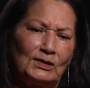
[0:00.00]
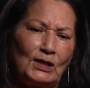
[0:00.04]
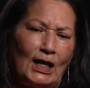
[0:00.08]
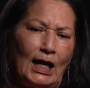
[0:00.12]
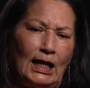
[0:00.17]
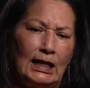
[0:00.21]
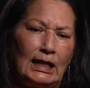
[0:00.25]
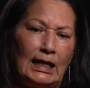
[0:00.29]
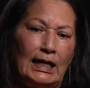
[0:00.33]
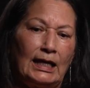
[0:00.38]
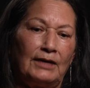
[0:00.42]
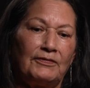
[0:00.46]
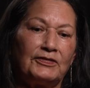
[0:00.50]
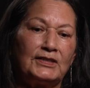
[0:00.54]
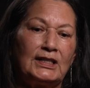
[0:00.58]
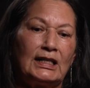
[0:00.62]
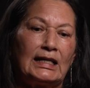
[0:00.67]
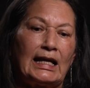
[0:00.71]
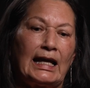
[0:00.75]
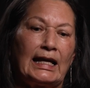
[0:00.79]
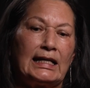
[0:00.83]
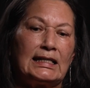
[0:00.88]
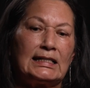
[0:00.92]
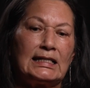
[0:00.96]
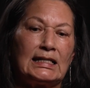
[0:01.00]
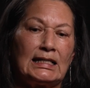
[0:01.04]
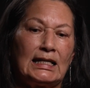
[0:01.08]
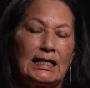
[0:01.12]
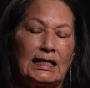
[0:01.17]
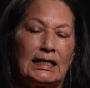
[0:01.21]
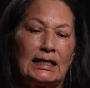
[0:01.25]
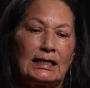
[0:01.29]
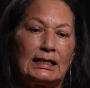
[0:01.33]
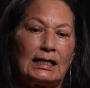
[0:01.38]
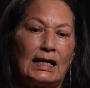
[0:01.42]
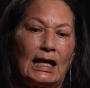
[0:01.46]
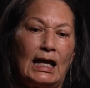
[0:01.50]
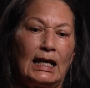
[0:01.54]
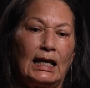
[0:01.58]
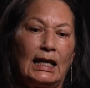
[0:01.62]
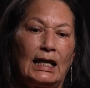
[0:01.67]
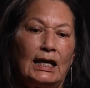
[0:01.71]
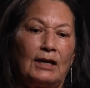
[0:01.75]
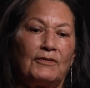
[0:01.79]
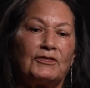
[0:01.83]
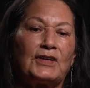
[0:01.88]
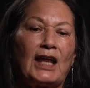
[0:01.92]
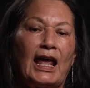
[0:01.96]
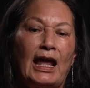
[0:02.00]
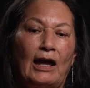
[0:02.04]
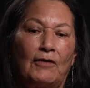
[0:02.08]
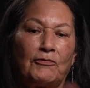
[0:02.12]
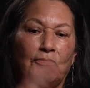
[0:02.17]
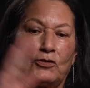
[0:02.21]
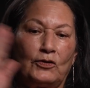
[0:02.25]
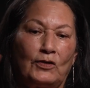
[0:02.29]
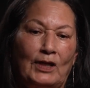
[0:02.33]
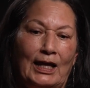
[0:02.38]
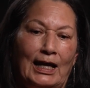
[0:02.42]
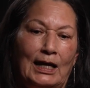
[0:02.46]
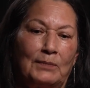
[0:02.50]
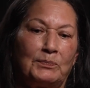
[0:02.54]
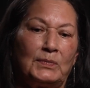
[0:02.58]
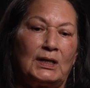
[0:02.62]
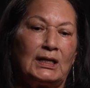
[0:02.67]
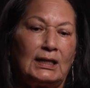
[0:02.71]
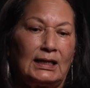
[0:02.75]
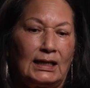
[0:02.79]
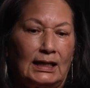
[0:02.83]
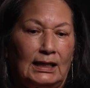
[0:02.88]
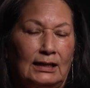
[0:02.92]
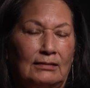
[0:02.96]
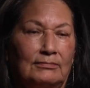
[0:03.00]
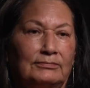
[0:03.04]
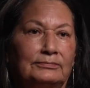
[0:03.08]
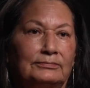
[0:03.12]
I left at 18. I left after that meeting.